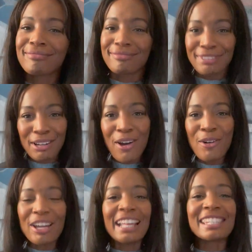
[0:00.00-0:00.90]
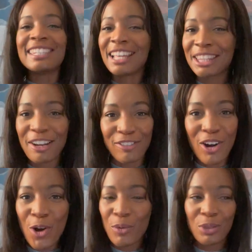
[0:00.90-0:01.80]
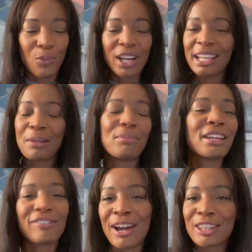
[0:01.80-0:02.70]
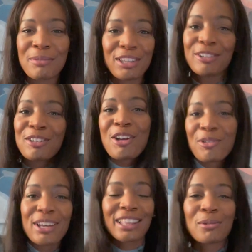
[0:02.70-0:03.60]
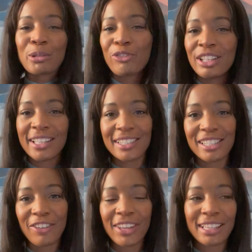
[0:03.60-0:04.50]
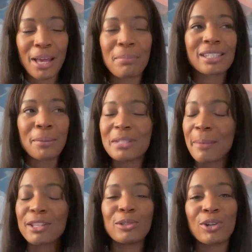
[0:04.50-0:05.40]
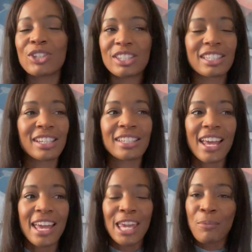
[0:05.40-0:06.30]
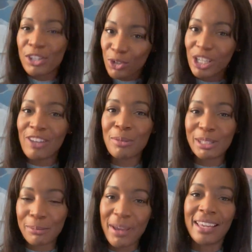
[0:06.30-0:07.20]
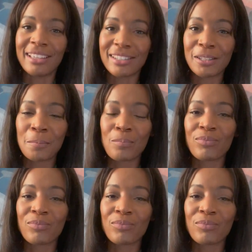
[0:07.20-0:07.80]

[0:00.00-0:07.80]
it's nothing wrong with wanting to be around them. And you got those feelings and stuff like that. But sometimes the Lord he wants you to give them space.